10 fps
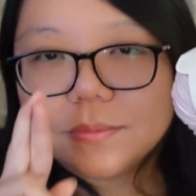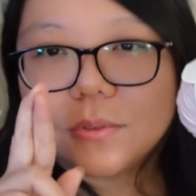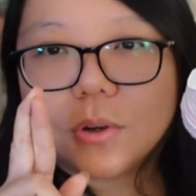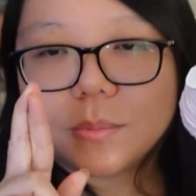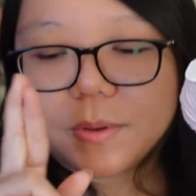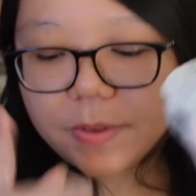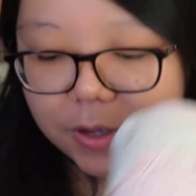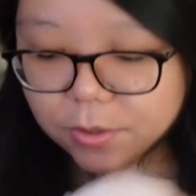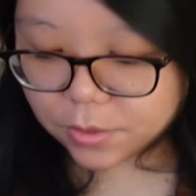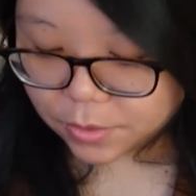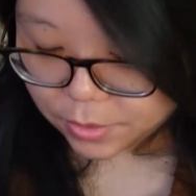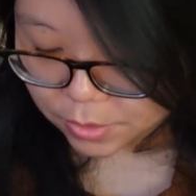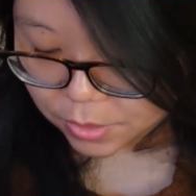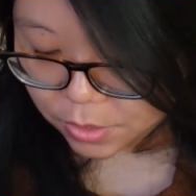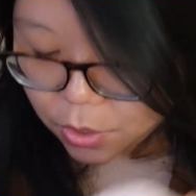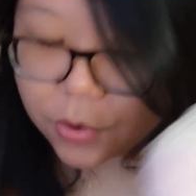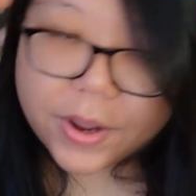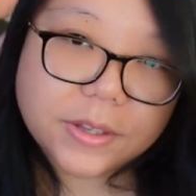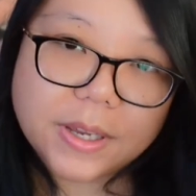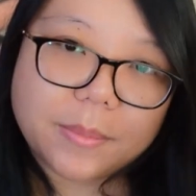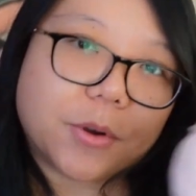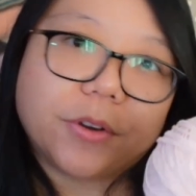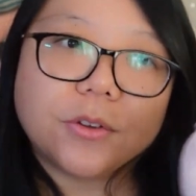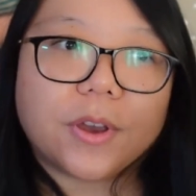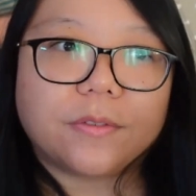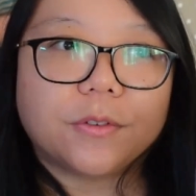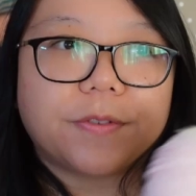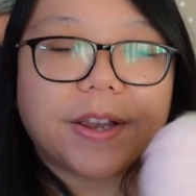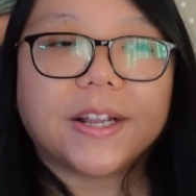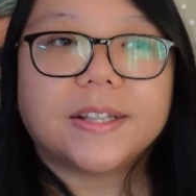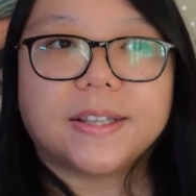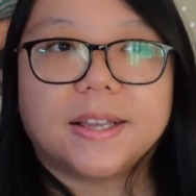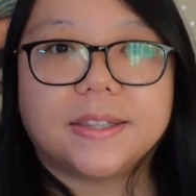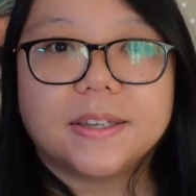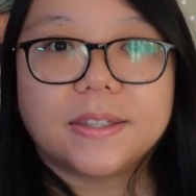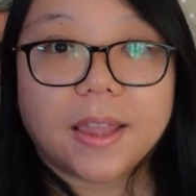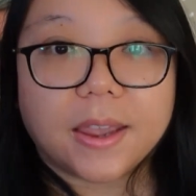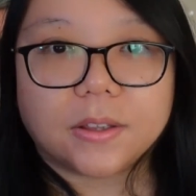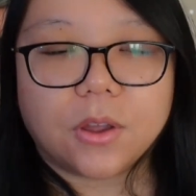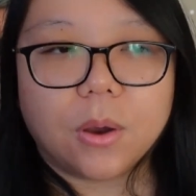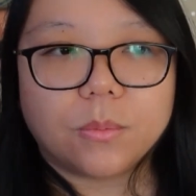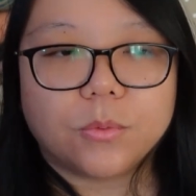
Cross my finger. Or else I'm going to have to find another tank top,